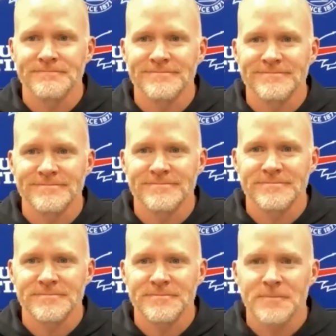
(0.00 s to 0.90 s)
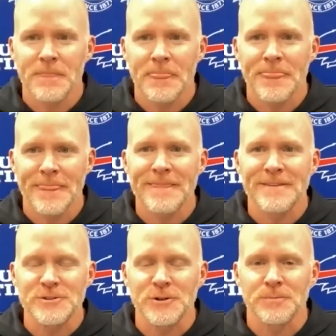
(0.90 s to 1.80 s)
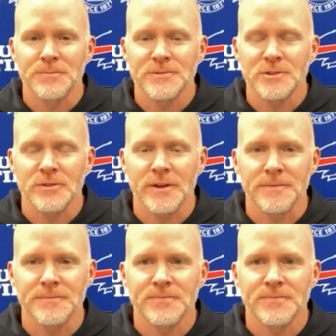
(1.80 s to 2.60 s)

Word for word: All right. Thank you, Coach. Sure. Sure thing.